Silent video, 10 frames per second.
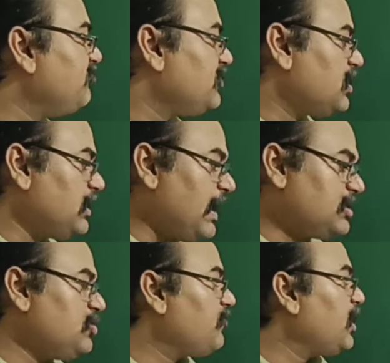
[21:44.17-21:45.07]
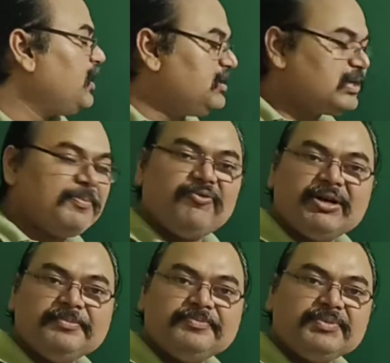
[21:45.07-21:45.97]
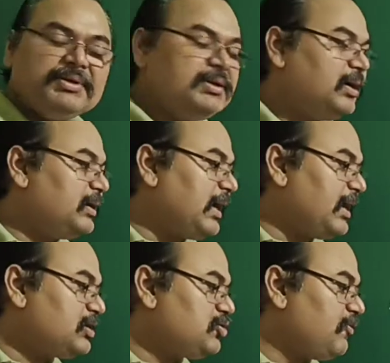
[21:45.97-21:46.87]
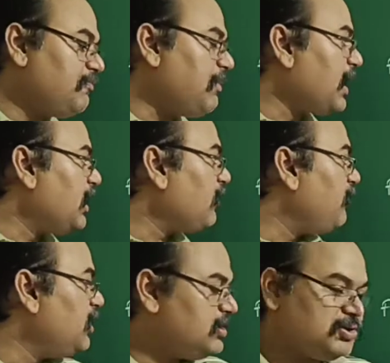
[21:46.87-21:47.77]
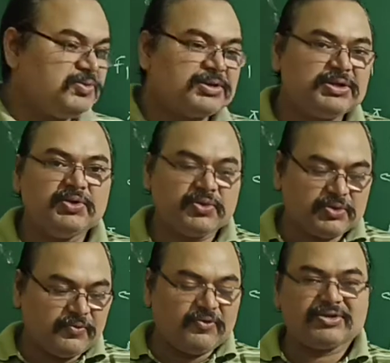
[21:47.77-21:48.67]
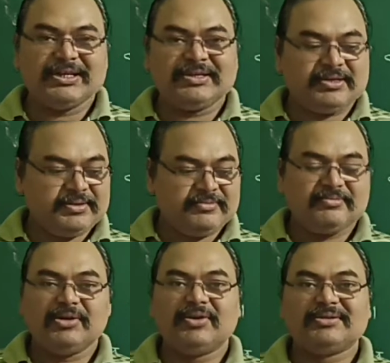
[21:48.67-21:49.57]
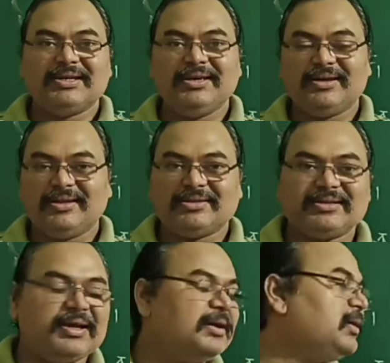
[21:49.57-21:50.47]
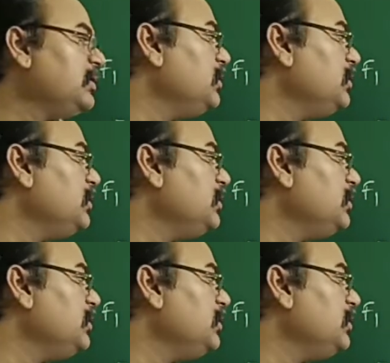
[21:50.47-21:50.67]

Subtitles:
The direction of current is upward. Direction of magnetic field is towards you, so force is, you can see, this side.